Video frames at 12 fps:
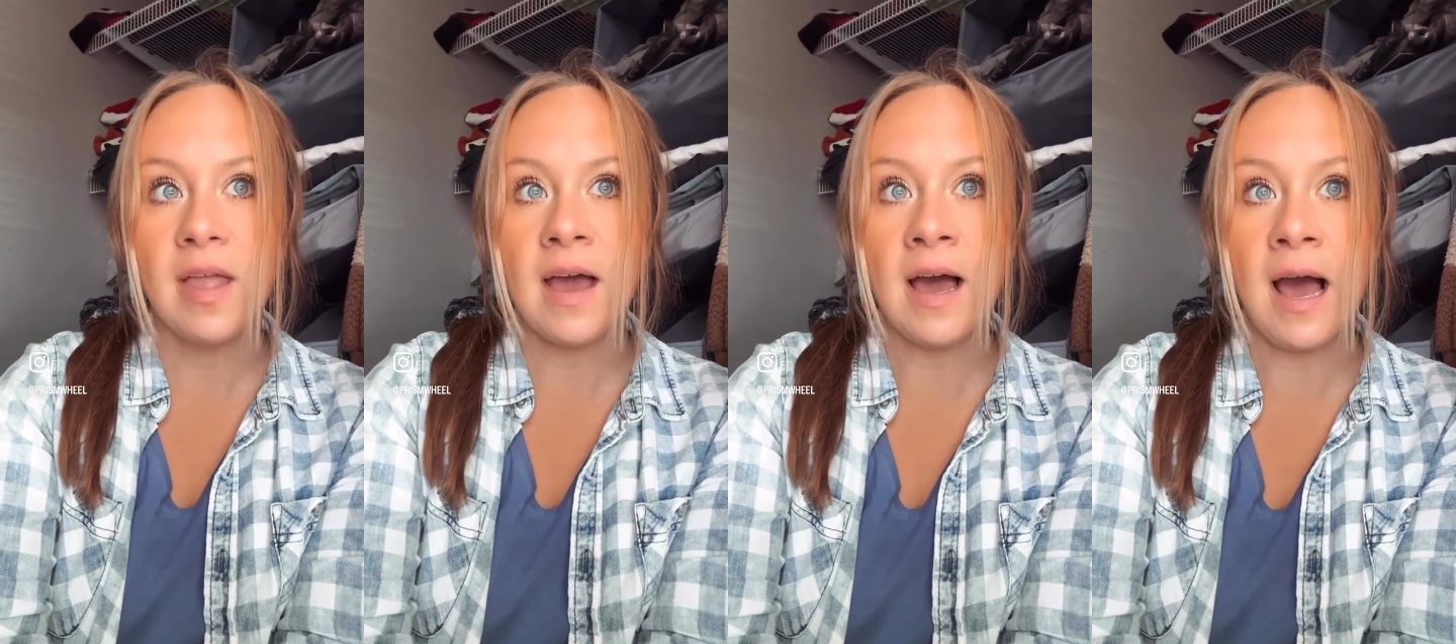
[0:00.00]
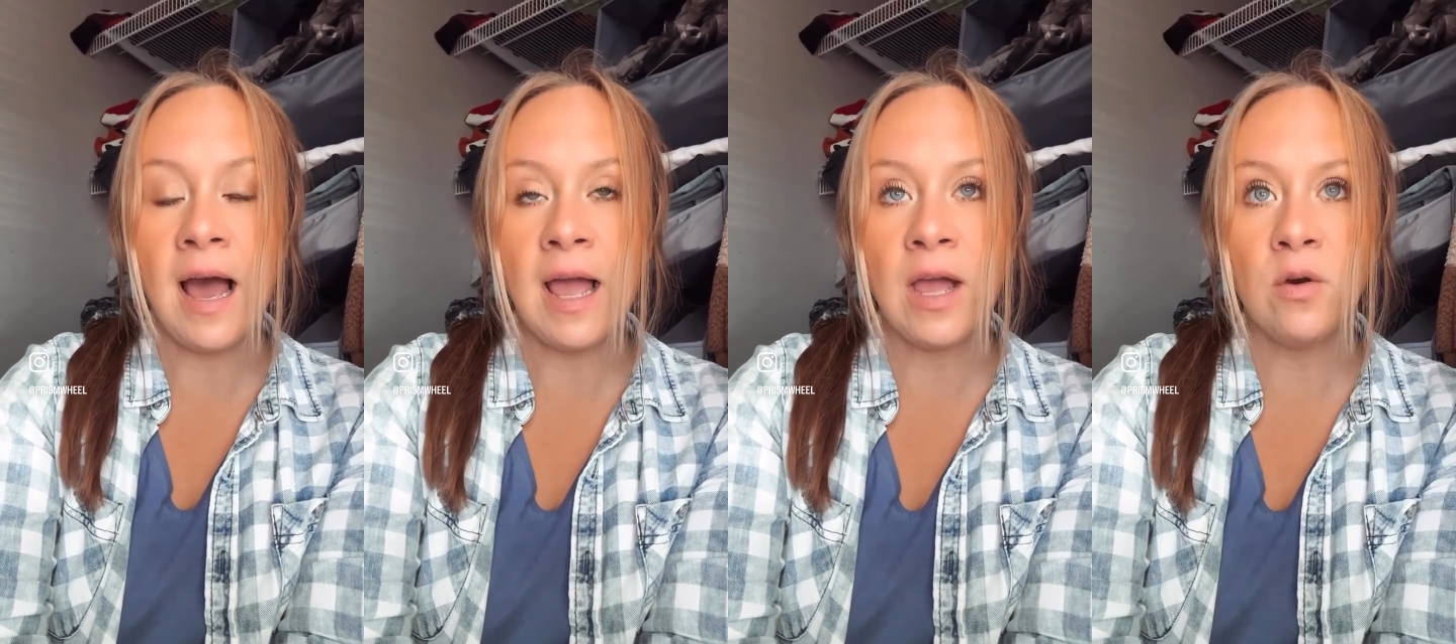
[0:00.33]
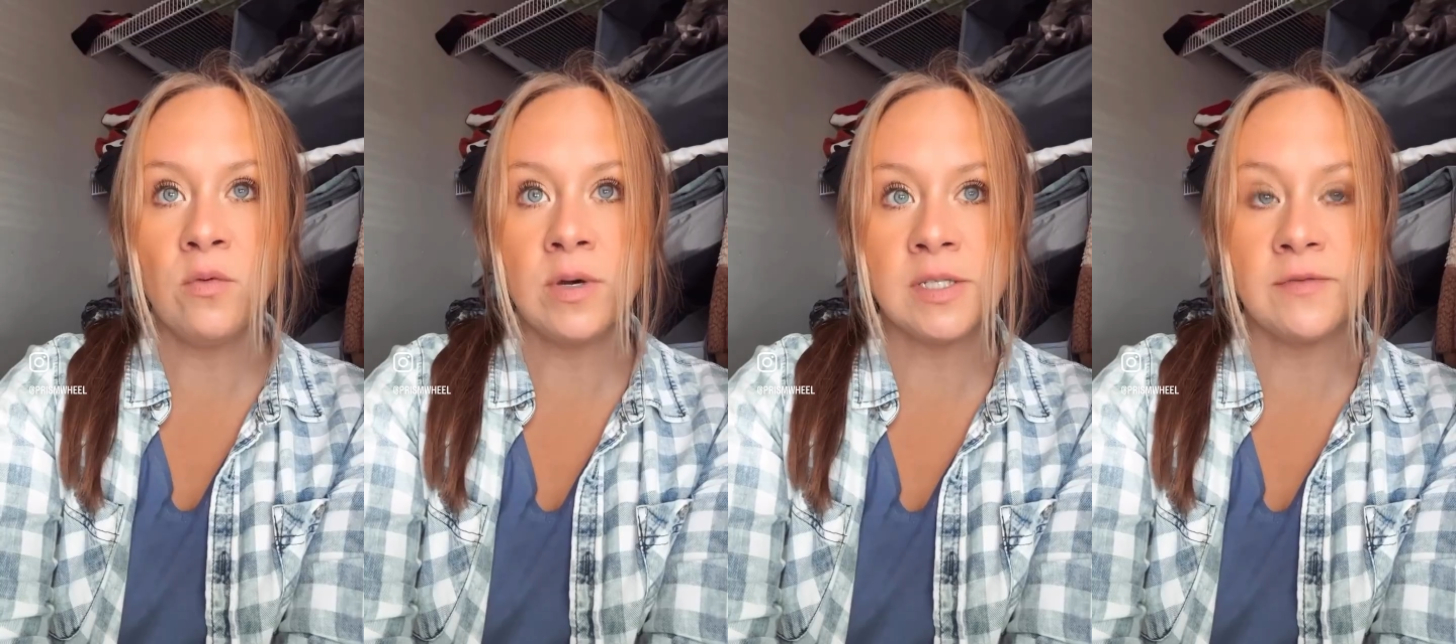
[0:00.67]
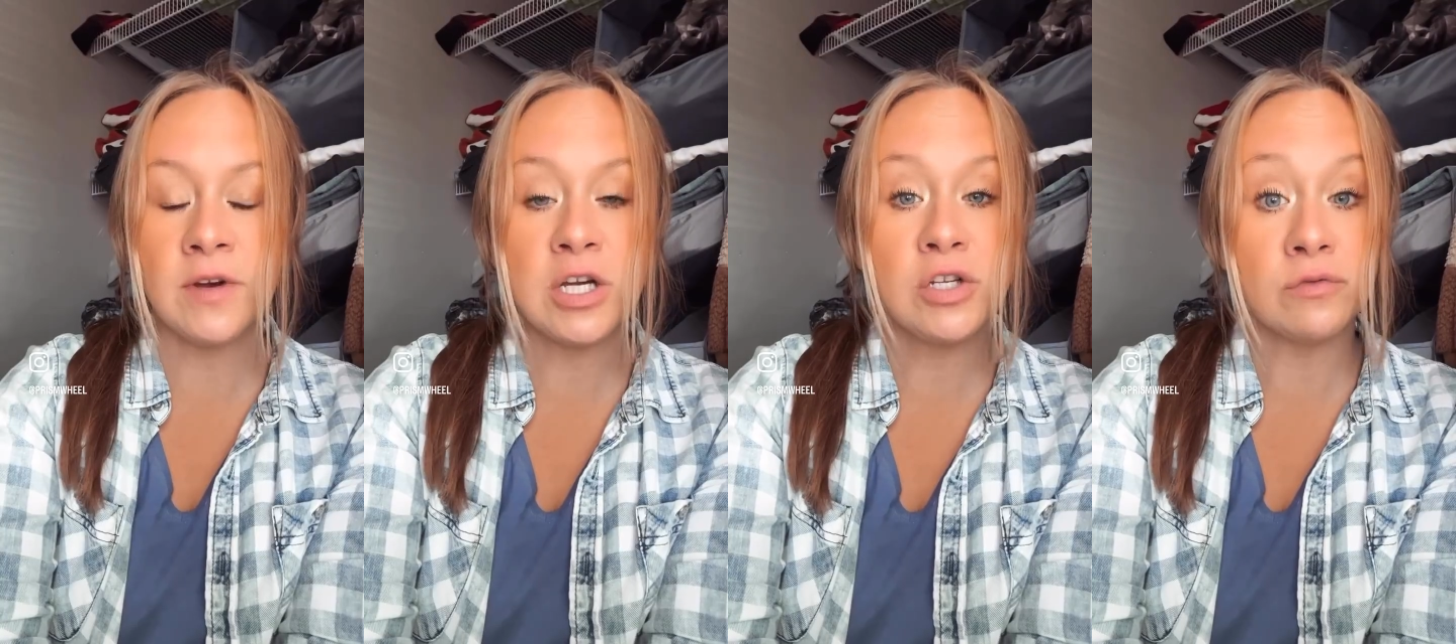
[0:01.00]
I was
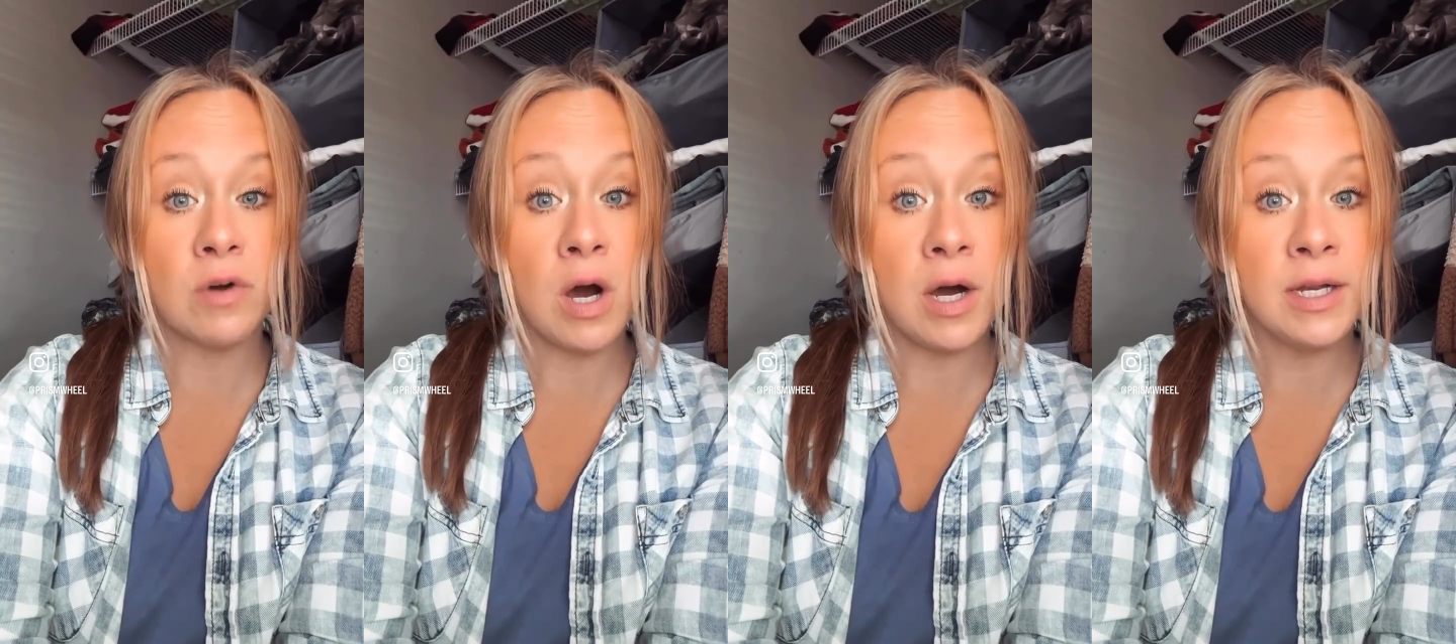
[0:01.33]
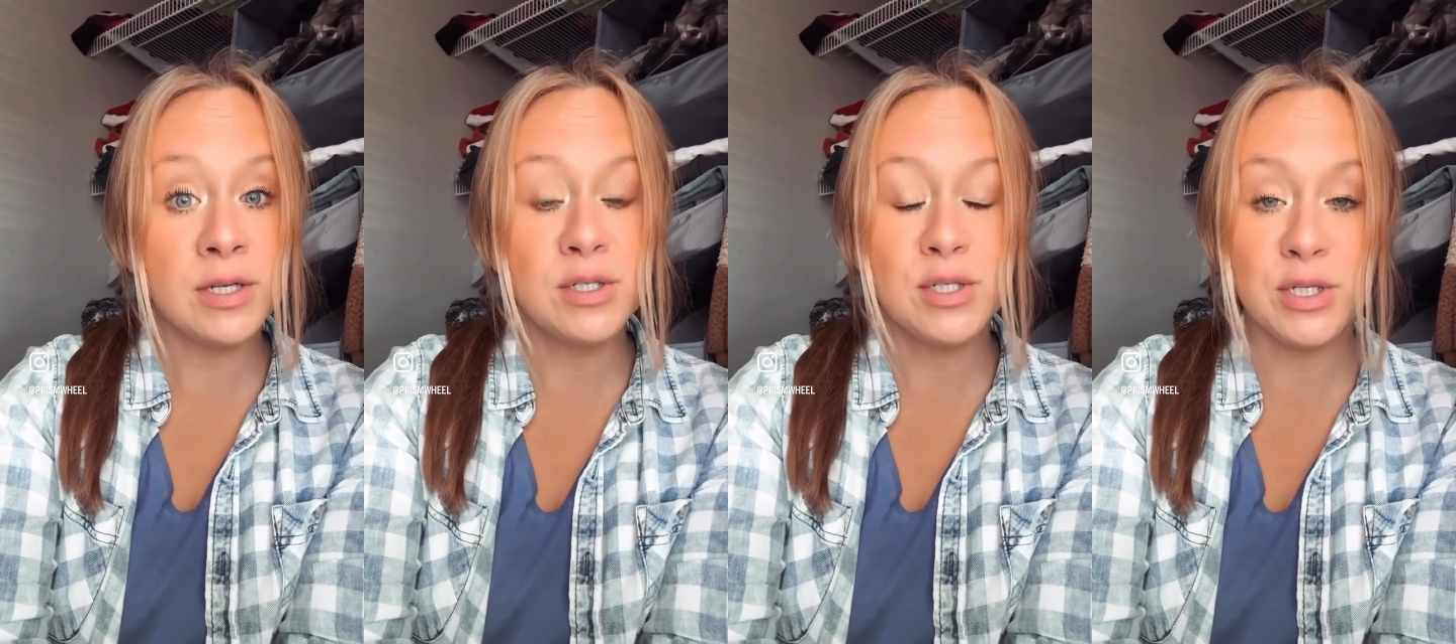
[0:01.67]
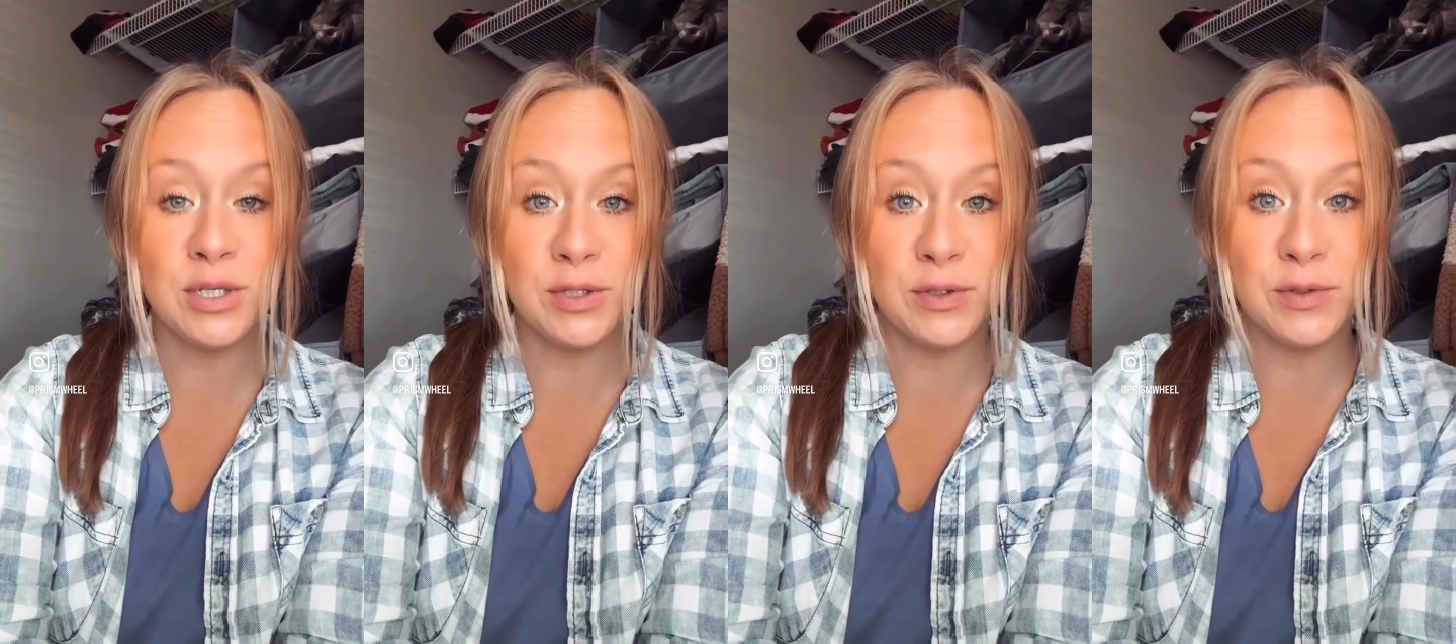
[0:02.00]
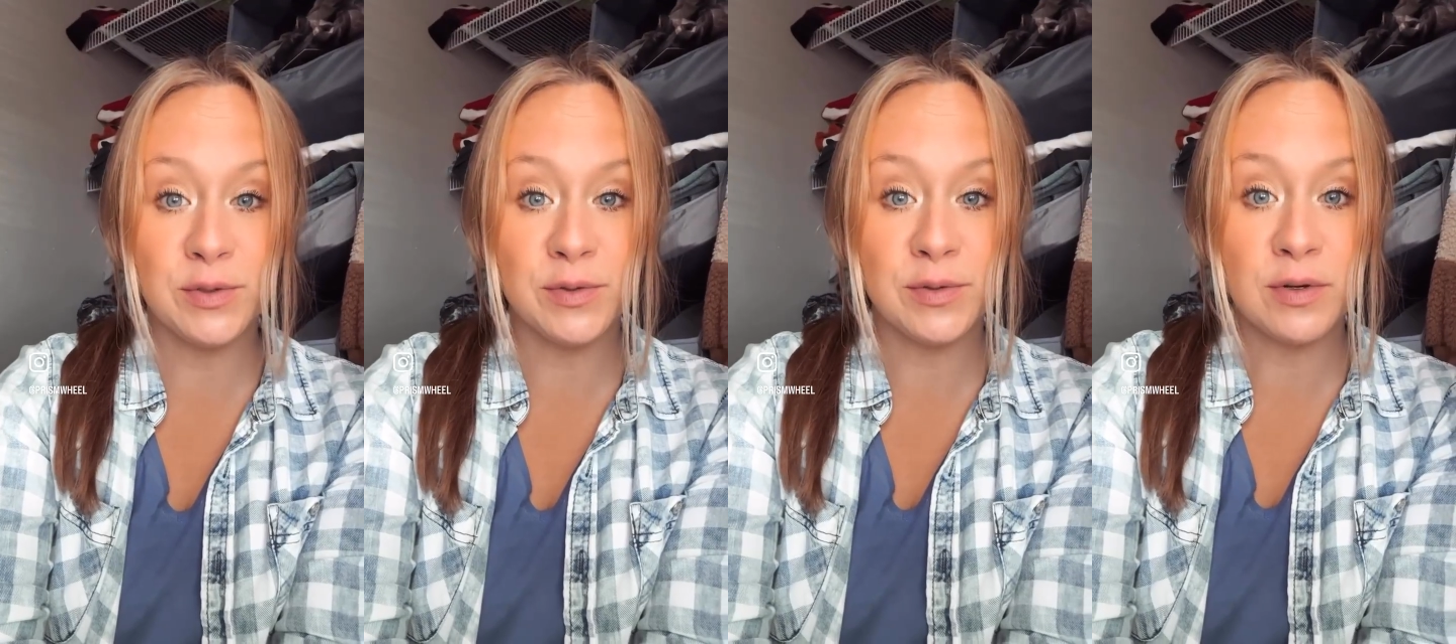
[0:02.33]
very drawn
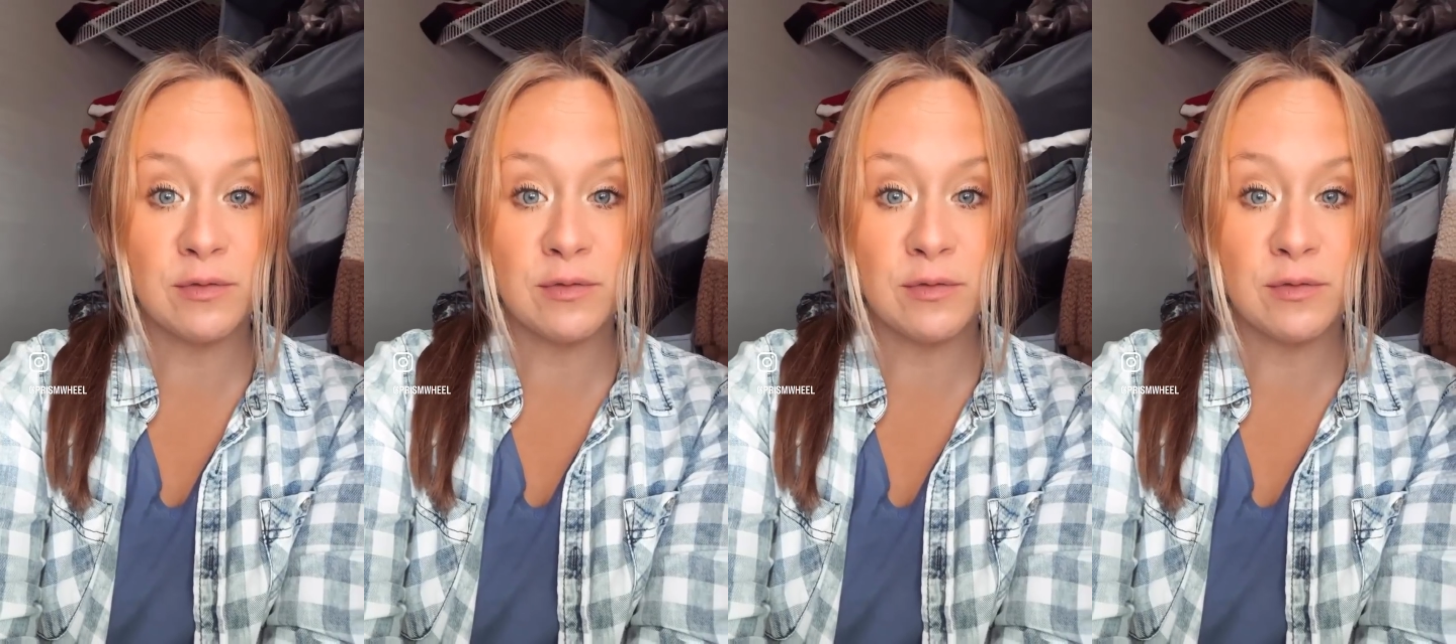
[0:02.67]
to